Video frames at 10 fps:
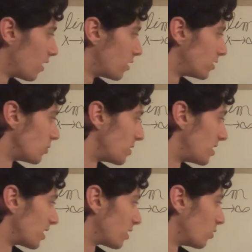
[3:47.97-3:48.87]
So we
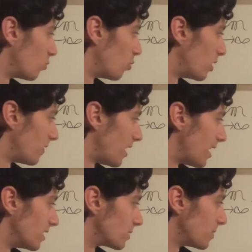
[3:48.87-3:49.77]
think, well, what if
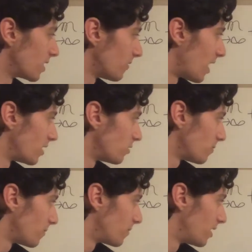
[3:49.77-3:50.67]
A is a bigger value?
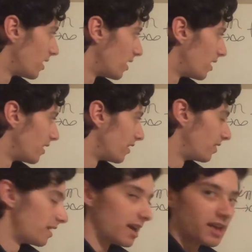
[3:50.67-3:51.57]

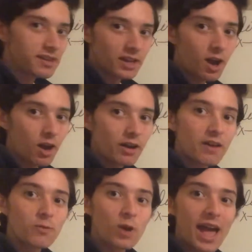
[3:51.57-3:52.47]
Then the
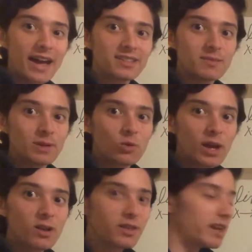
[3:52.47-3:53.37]
cutoff where x can be
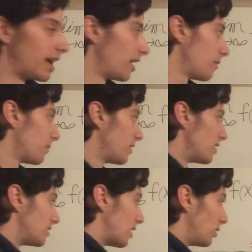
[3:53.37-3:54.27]
greater than A
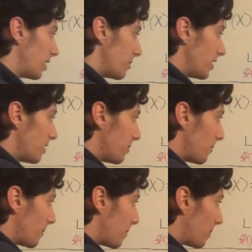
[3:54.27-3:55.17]
is now limited.
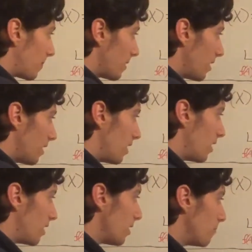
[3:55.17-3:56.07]

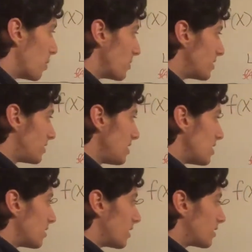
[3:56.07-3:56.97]
But we
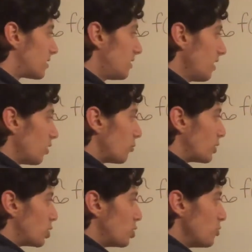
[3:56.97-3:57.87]
see that still we
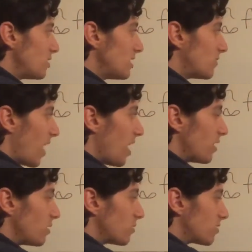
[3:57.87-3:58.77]
choose these
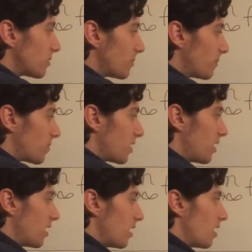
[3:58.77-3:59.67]
values
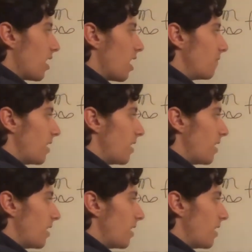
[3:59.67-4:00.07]
of